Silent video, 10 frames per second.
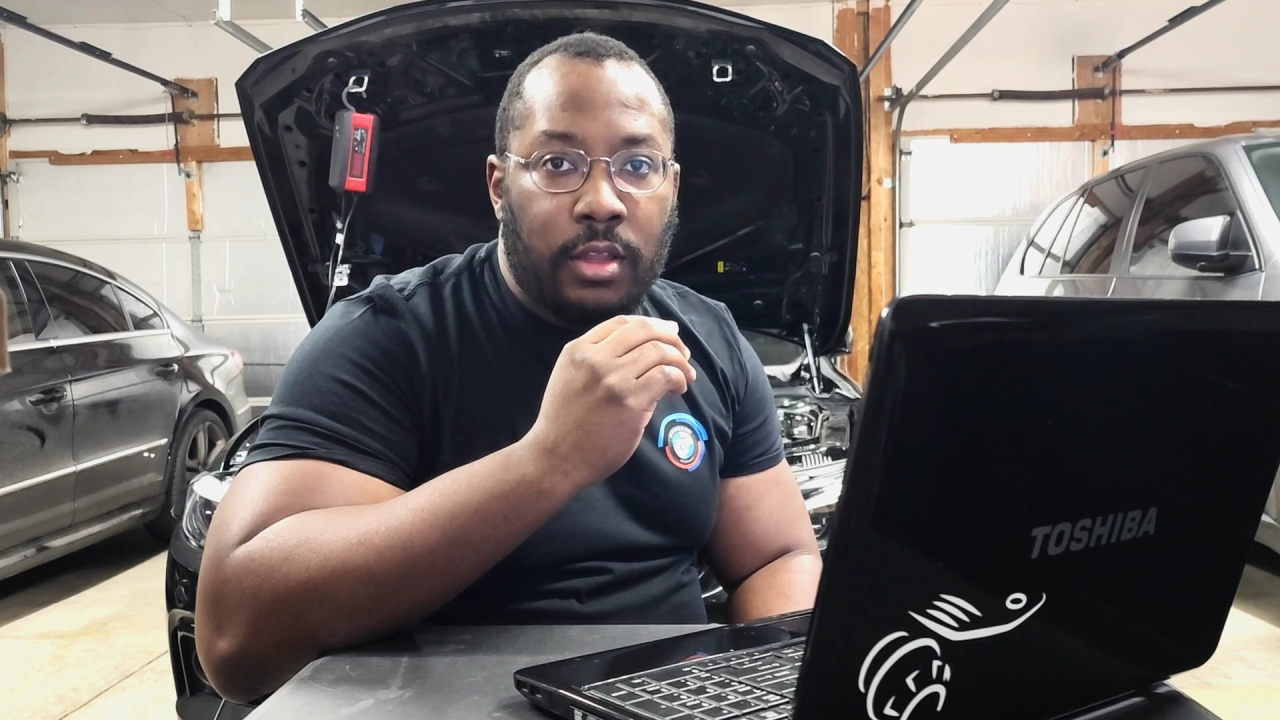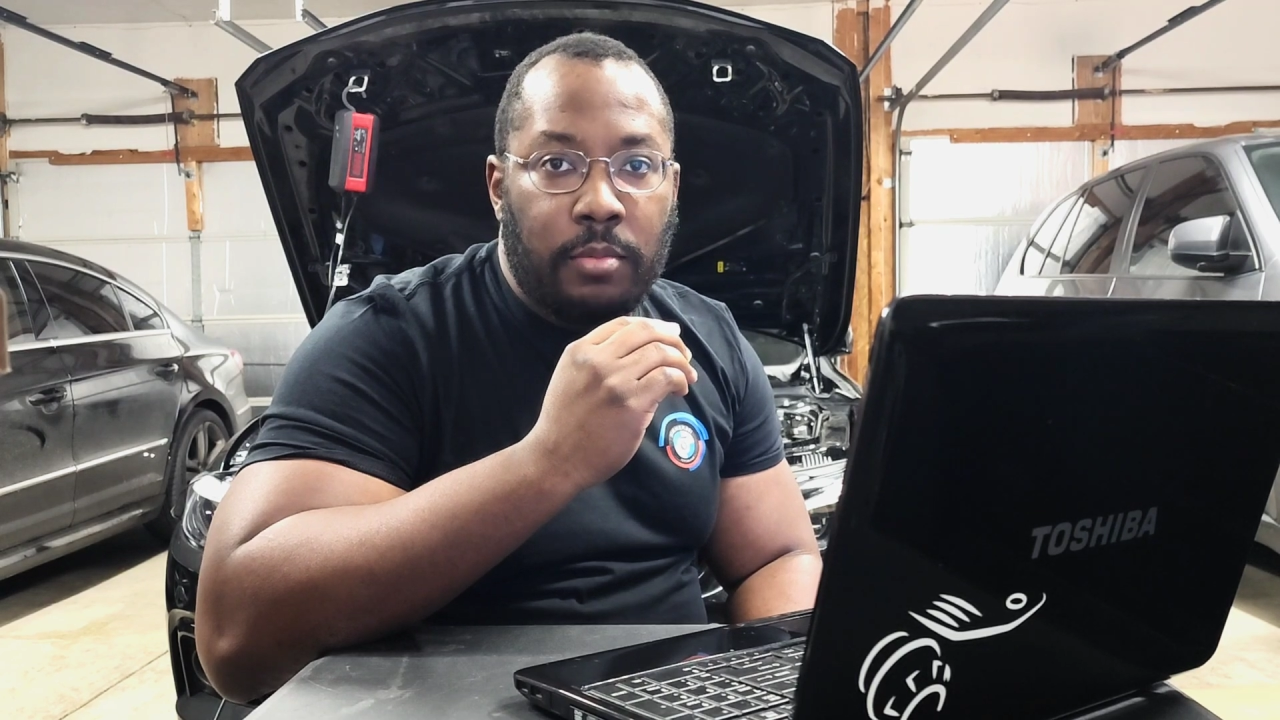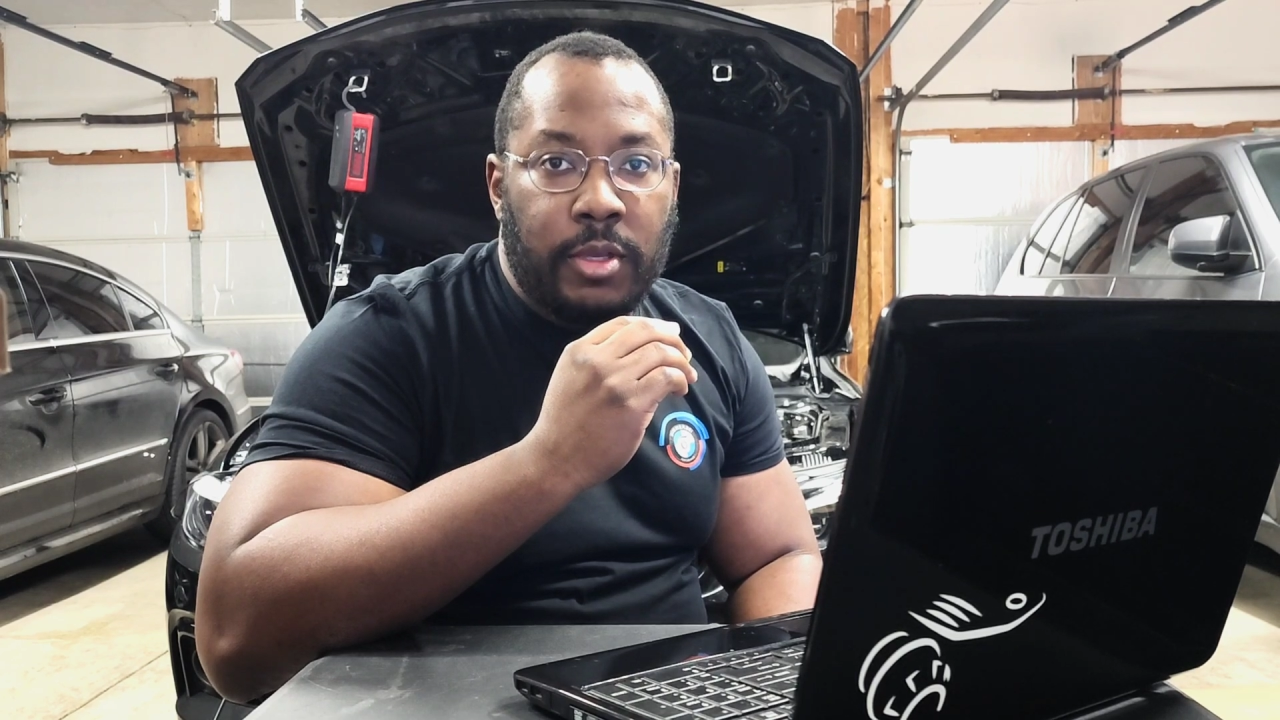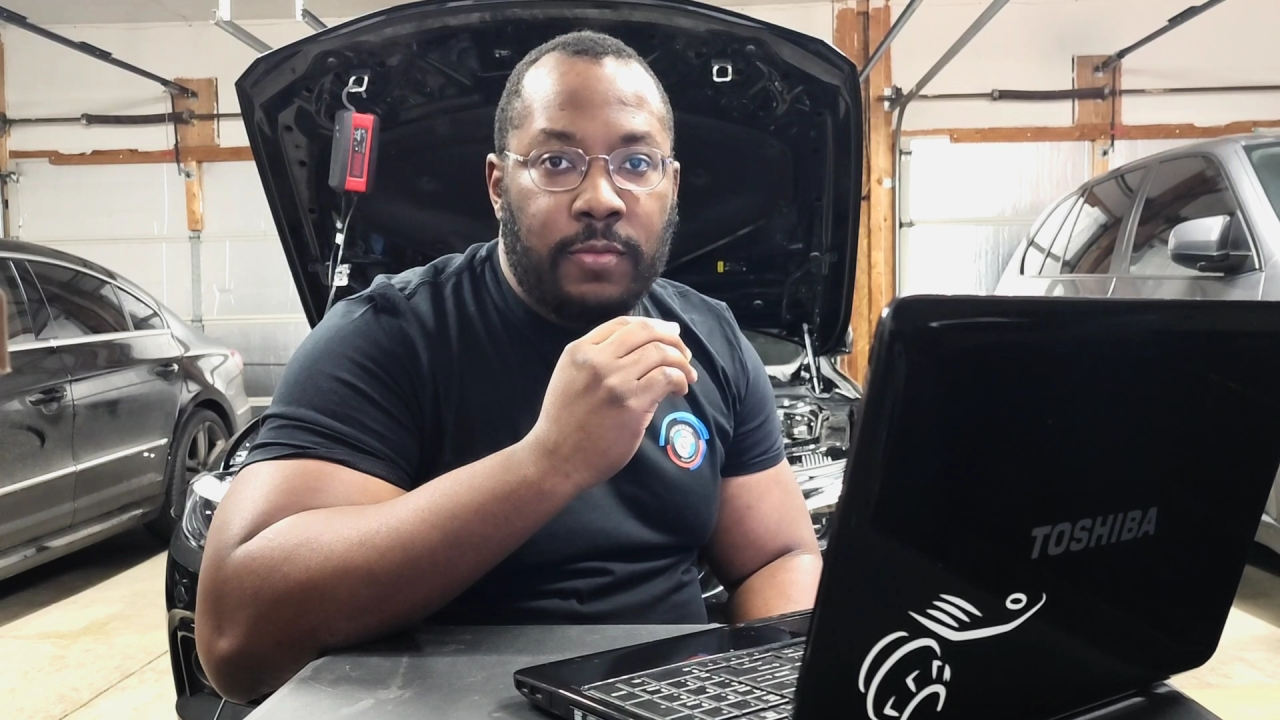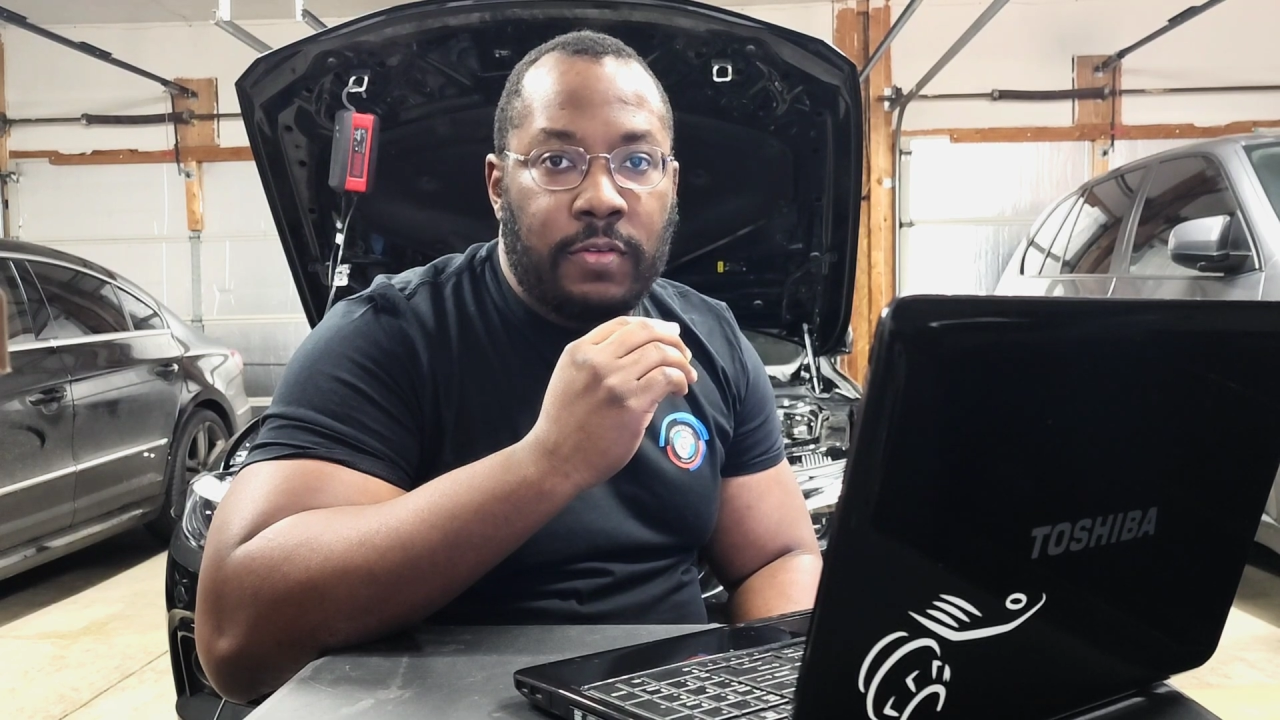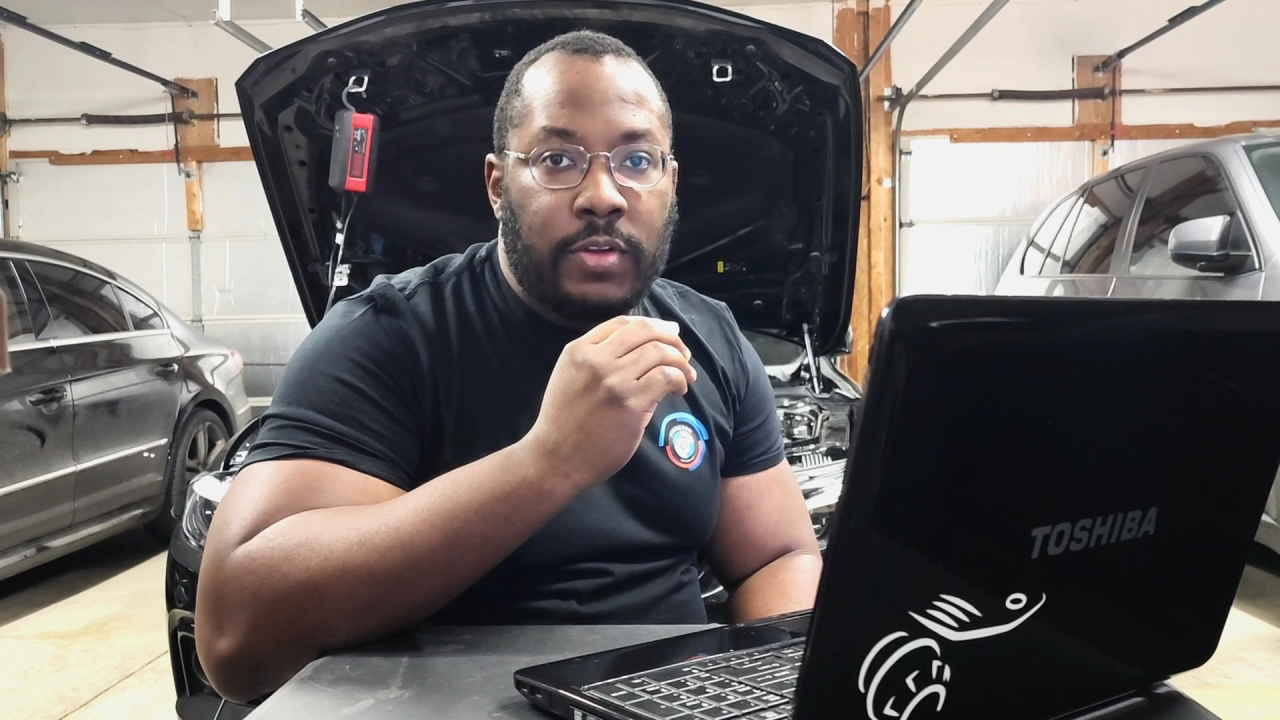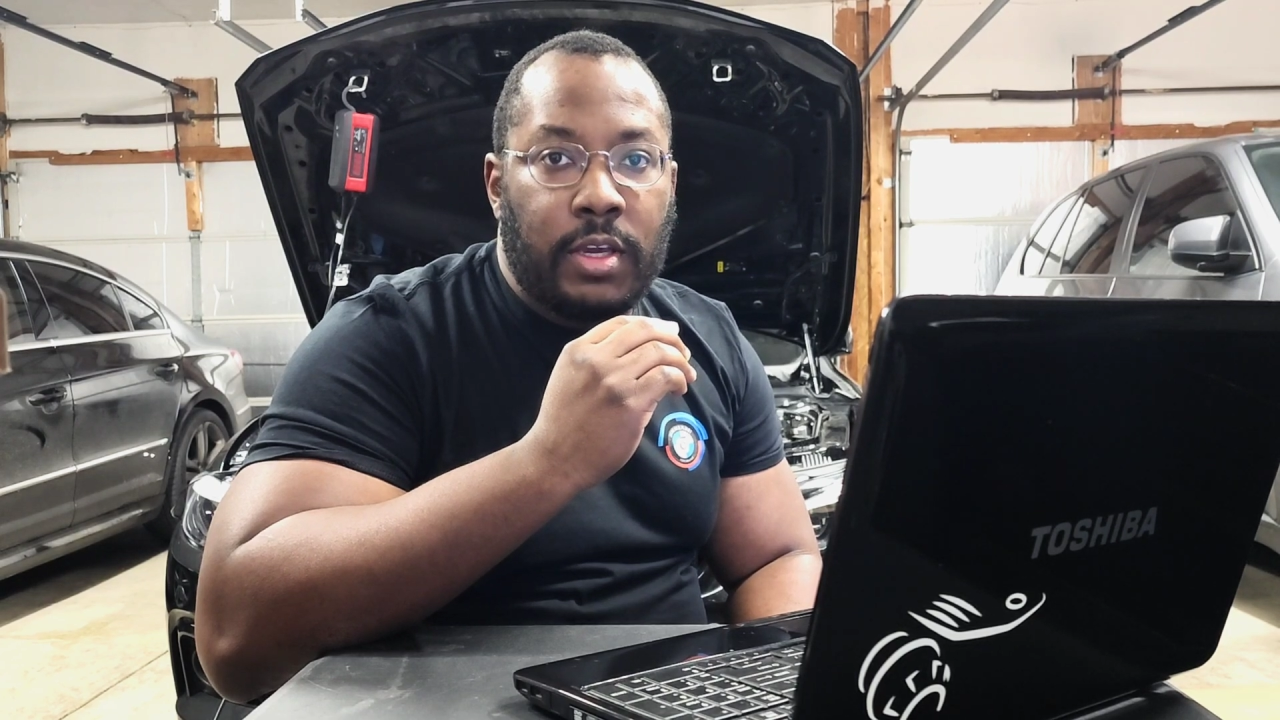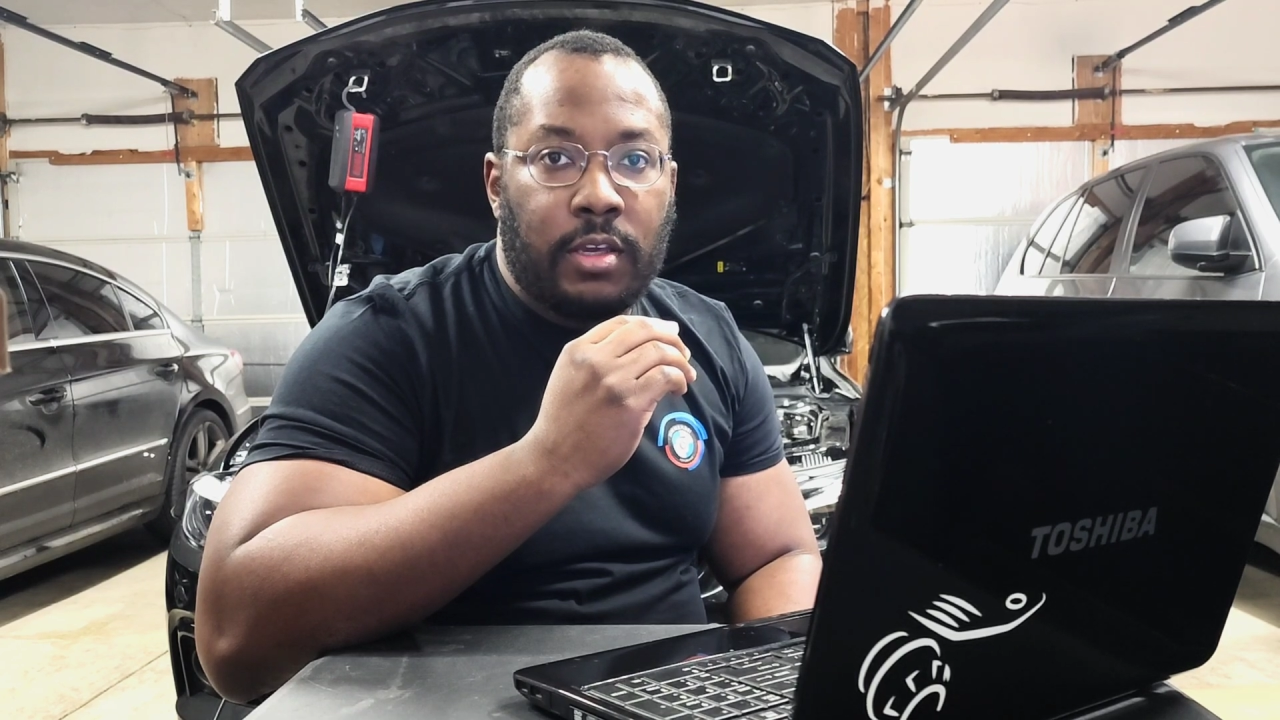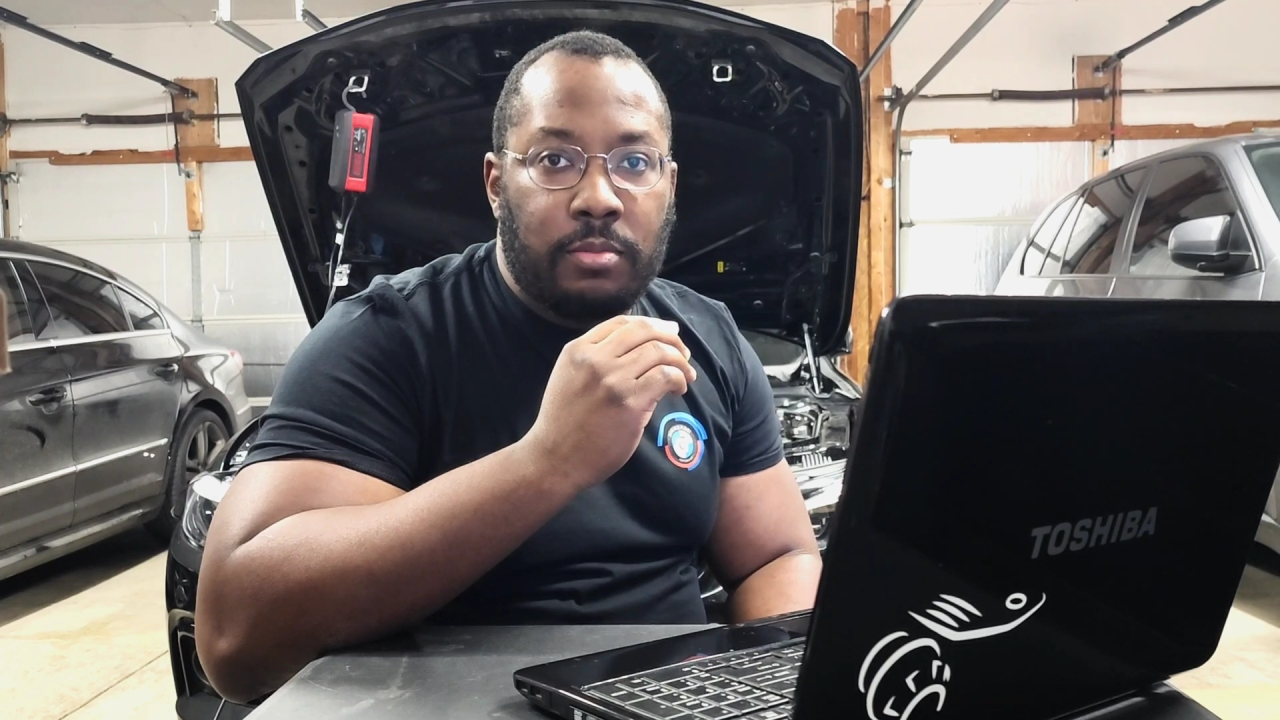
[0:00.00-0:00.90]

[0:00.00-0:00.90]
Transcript: in the B58